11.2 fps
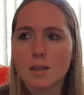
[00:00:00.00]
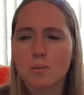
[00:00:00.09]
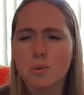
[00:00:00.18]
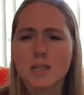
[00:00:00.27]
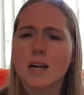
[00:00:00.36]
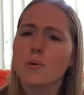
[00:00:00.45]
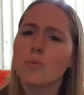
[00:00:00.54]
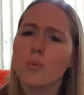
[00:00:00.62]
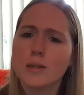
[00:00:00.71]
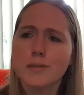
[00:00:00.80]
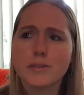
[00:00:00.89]
I'm like, I
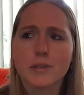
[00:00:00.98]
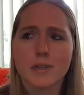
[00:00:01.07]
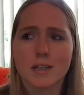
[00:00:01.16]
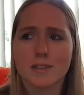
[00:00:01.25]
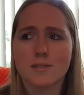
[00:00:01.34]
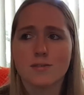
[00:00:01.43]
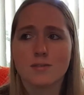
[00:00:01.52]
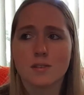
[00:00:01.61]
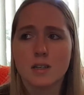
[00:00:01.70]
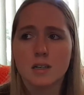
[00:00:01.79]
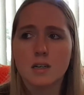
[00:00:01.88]
wonder if
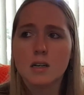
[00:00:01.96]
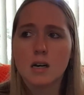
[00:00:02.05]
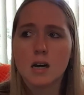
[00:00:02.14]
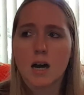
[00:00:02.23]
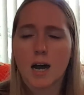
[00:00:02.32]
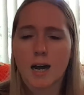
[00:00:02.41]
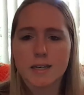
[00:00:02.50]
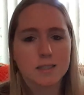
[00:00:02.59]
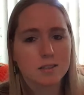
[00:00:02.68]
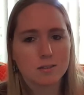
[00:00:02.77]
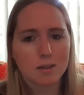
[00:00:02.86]
I
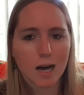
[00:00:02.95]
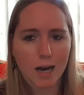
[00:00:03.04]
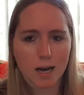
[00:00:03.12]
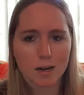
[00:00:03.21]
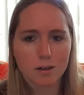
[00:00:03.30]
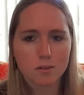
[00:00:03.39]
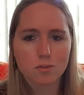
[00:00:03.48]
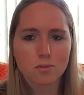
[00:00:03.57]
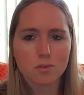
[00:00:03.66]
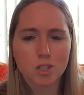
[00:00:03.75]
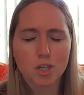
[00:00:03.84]
still have
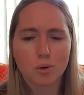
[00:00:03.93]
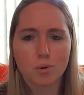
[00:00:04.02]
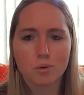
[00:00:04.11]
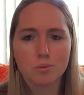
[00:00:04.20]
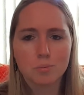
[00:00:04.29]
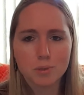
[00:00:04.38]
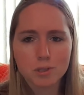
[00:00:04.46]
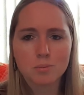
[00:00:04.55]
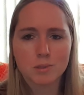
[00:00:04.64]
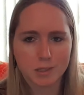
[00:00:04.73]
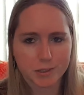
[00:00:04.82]
the old
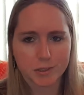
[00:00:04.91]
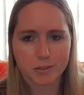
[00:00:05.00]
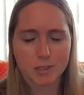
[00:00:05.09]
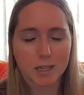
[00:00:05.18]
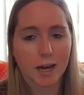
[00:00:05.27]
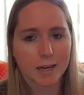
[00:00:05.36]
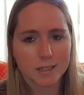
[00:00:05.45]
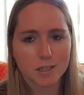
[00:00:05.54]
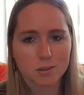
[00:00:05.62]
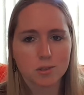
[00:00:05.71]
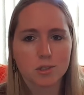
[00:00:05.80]
Bloom's inserts that I
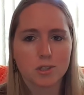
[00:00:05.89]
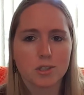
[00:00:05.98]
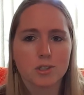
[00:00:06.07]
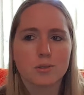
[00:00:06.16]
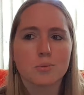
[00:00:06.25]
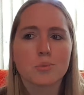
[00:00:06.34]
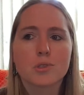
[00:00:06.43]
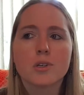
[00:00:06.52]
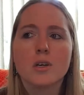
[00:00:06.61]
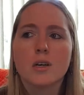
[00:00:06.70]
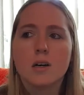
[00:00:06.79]
used to use.
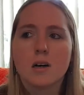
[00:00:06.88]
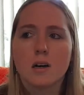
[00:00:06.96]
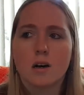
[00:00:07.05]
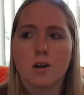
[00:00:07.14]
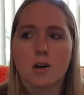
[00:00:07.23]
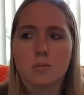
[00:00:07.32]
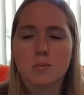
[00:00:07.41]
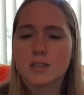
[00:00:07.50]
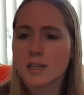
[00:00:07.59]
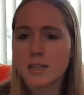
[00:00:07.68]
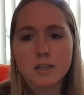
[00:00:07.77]

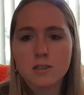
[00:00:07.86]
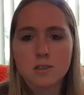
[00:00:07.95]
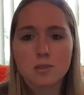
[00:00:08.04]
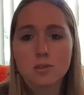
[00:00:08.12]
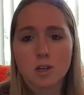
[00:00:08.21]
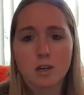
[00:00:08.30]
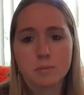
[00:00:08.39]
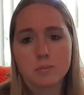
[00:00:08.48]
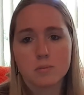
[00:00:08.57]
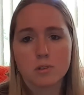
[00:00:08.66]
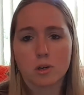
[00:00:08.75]
Because I didn't use
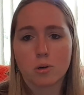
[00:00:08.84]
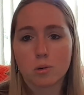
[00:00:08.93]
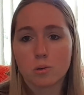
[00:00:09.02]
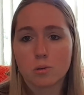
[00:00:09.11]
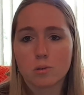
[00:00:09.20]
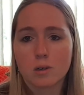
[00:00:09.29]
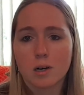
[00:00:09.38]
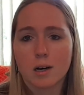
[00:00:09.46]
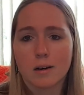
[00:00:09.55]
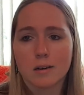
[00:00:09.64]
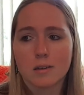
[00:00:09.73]
up the whole,
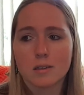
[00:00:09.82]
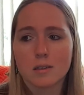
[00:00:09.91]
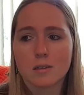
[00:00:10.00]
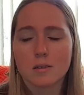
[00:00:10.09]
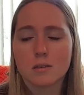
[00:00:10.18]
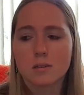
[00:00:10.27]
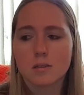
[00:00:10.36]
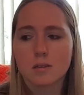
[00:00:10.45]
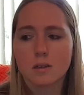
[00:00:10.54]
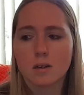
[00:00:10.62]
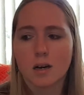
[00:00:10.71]
I
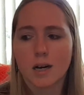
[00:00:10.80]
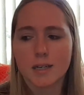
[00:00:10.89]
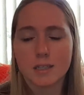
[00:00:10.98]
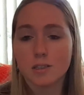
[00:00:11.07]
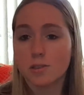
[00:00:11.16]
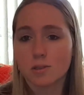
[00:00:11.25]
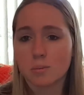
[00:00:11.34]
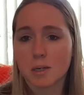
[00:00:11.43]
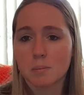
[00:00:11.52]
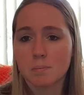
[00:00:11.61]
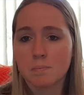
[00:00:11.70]
didn't use them
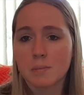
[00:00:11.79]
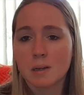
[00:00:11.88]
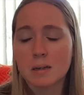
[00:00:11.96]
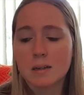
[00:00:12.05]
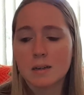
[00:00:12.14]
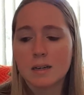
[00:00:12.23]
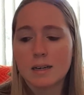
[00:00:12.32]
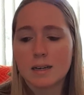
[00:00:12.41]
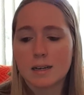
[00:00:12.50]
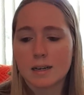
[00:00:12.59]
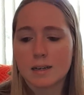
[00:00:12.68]
up.
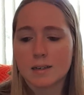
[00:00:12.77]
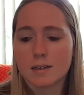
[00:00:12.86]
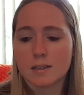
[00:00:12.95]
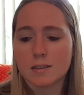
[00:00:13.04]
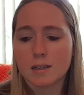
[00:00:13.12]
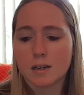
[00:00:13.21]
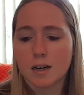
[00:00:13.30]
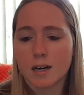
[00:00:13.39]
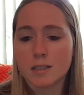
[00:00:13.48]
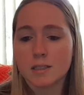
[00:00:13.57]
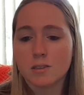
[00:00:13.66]
And
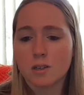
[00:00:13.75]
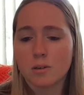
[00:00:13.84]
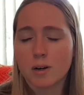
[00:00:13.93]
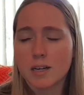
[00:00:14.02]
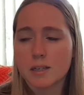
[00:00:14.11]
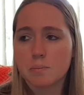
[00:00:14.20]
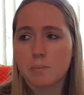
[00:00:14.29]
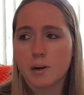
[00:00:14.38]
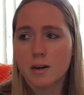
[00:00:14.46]
I know I